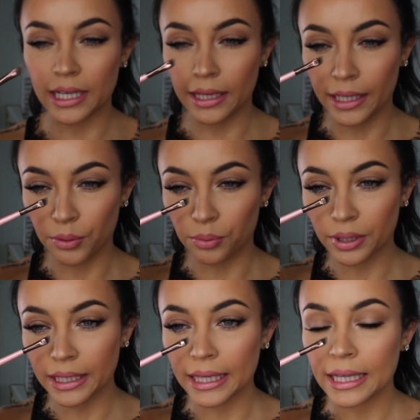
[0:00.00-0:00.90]
get like a
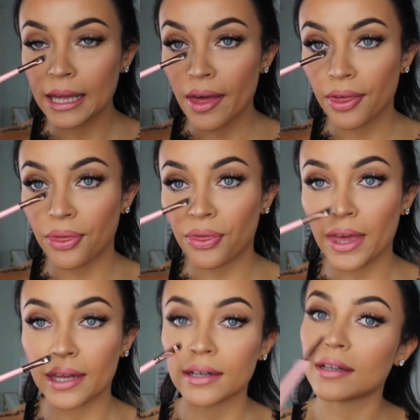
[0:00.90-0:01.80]
really
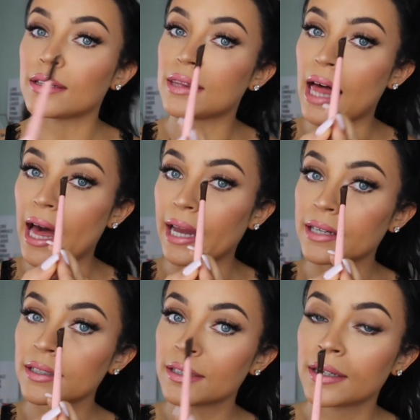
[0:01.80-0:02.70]
thin
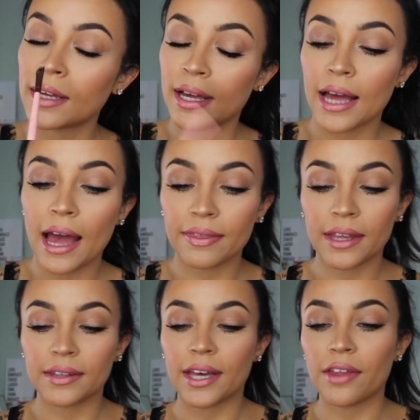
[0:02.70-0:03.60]
line. And
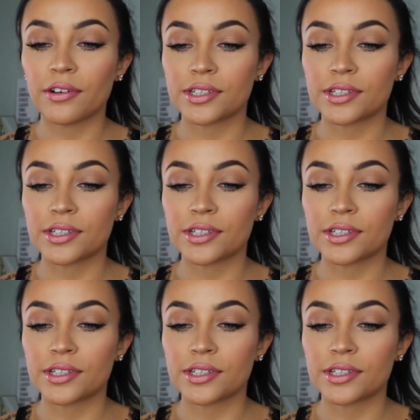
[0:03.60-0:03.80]
then the other